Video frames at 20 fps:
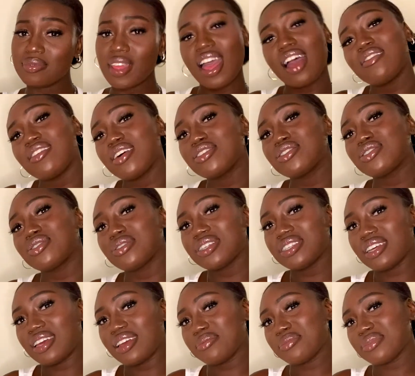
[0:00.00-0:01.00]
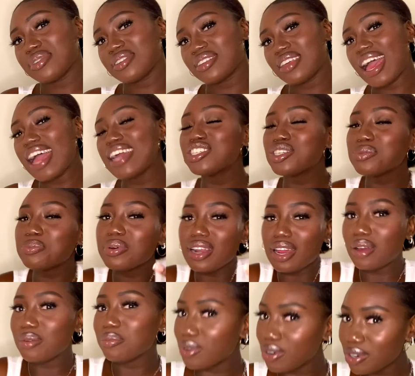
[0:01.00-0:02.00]
I should put
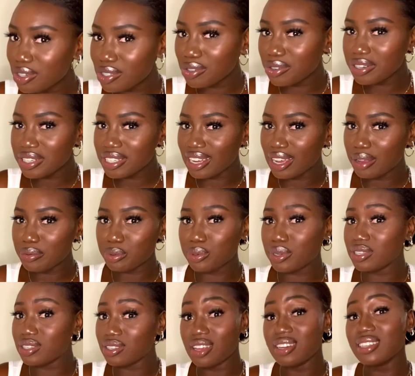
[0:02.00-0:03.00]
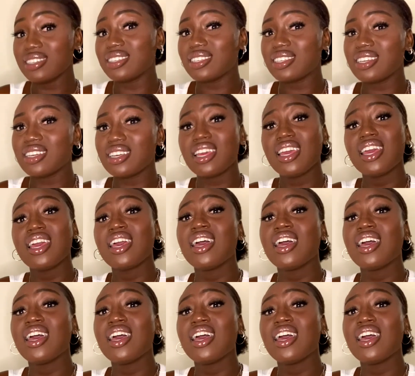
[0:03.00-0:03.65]
out more story times because honestly,